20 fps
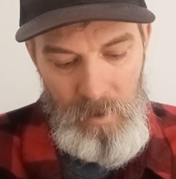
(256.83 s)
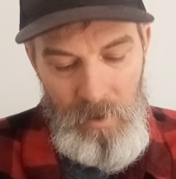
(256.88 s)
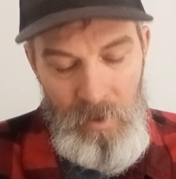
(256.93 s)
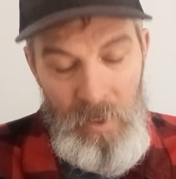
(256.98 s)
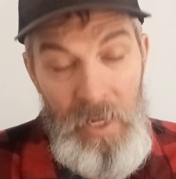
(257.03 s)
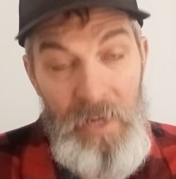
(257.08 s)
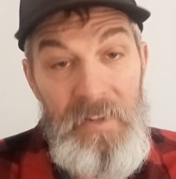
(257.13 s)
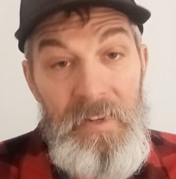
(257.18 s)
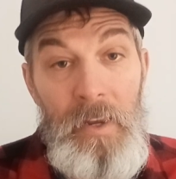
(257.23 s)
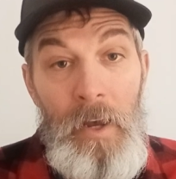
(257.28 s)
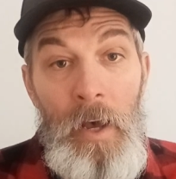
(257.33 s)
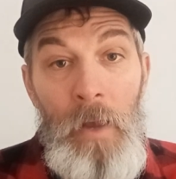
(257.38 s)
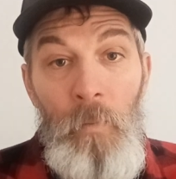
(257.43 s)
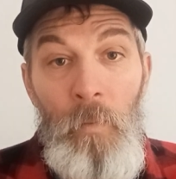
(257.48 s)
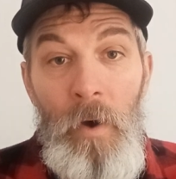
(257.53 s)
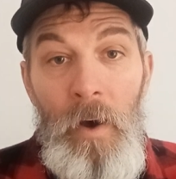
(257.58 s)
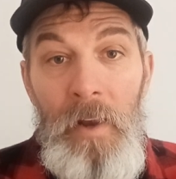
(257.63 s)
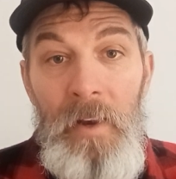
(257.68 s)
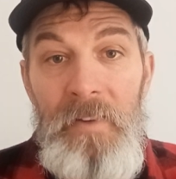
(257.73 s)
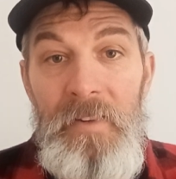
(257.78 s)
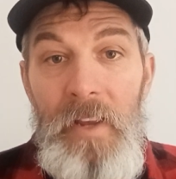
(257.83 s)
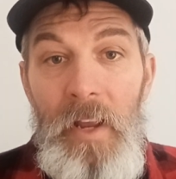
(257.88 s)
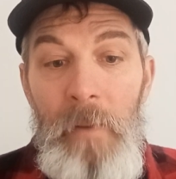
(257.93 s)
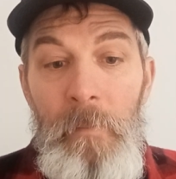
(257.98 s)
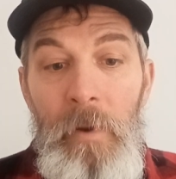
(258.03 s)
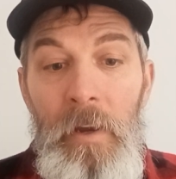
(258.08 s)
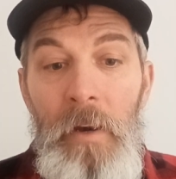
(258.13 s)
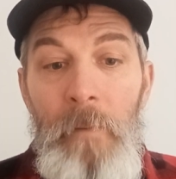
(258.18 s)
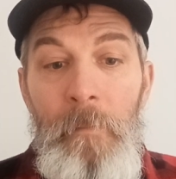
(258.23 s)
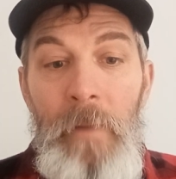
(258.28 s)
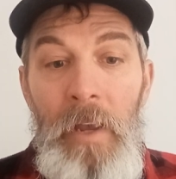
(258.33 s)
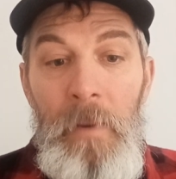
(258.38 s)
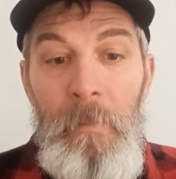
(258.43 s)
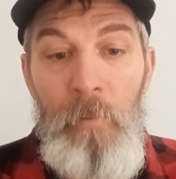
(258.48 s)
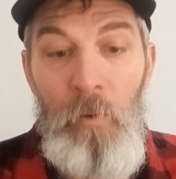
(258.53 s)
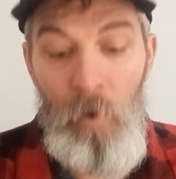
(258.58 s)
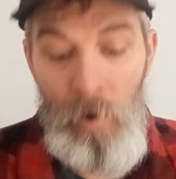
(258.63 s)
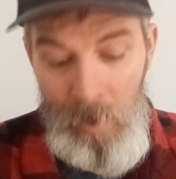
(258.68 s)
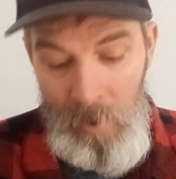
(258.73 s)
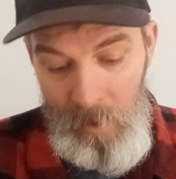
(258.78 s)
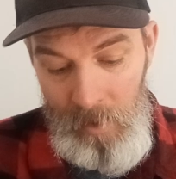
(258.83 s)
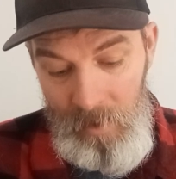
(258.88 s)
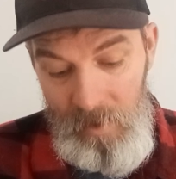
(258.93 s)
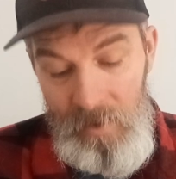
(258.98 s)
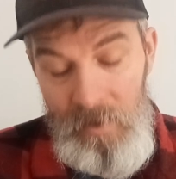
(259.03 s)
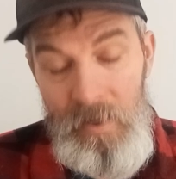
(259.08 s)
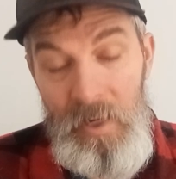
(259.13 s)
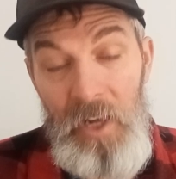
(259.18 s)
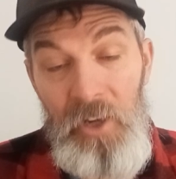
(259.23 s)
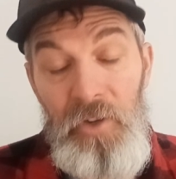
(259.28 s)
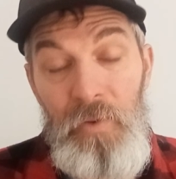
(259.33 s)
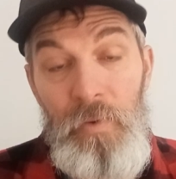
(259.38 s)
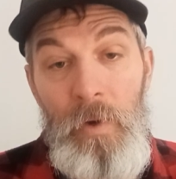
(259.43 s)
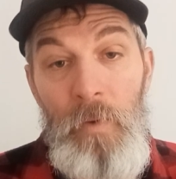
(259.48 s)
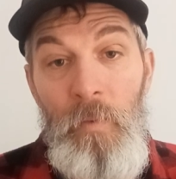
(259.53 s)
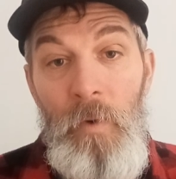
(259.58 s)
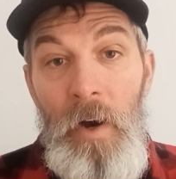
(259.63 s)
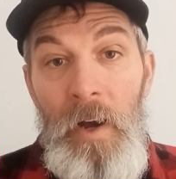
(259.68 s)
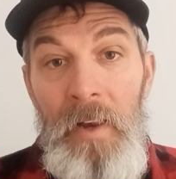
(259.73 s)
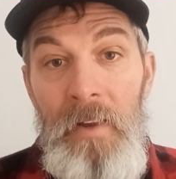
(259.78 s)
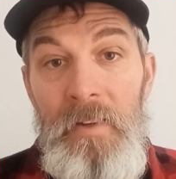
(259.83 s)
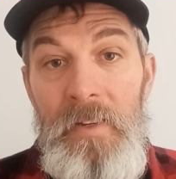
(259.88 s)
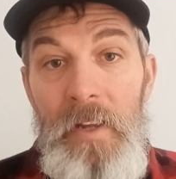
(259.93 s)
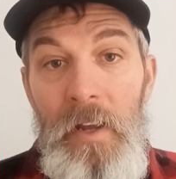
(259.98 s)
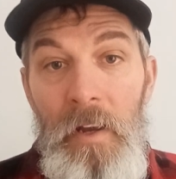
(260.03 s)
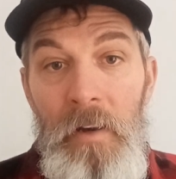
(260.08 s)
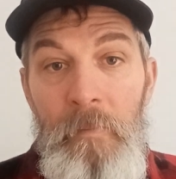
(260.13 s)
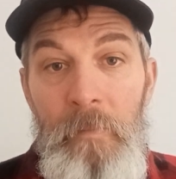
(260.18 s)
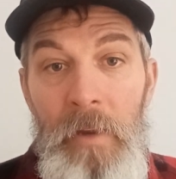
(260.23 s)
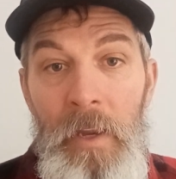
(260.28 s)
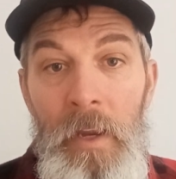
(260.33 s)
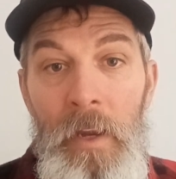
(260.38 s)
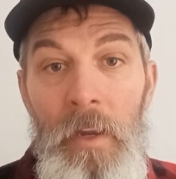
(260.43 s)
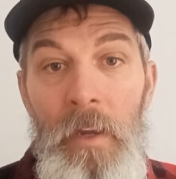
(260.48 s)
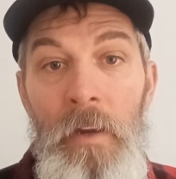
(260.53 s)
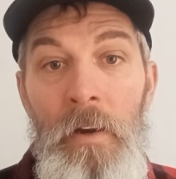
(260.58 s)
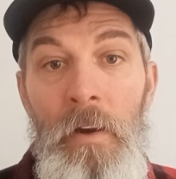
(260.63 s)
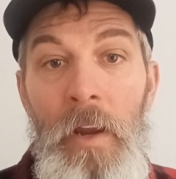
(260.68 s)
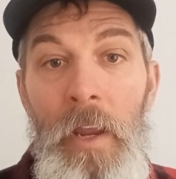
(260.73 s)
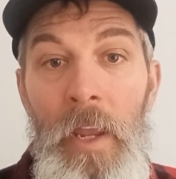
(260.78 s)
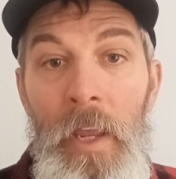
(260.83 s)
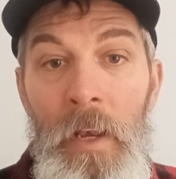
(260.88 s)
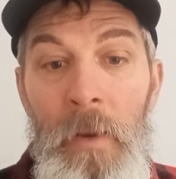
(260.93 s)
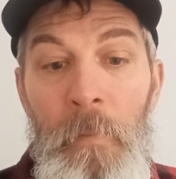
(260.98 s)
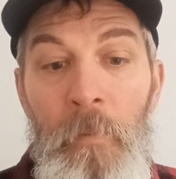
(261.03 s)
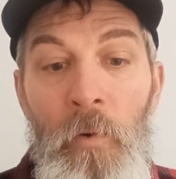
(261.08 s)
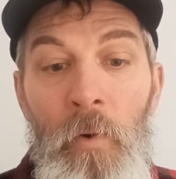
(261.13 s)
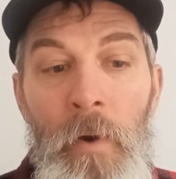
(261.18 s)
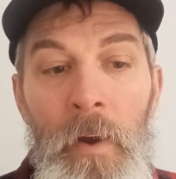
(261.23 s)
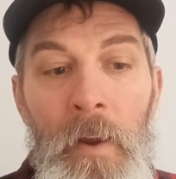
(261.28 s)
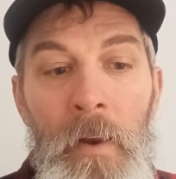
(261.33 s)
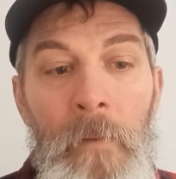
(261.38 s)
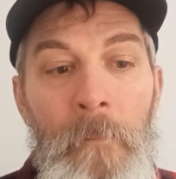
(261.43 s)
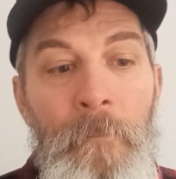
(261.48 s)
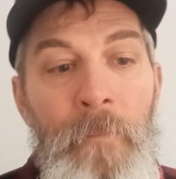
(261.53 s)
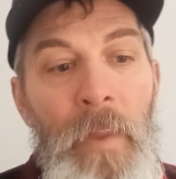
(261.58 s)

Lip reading: Nisan 1 is going to be your midpoint. Tishrei 1 is going to be your end point.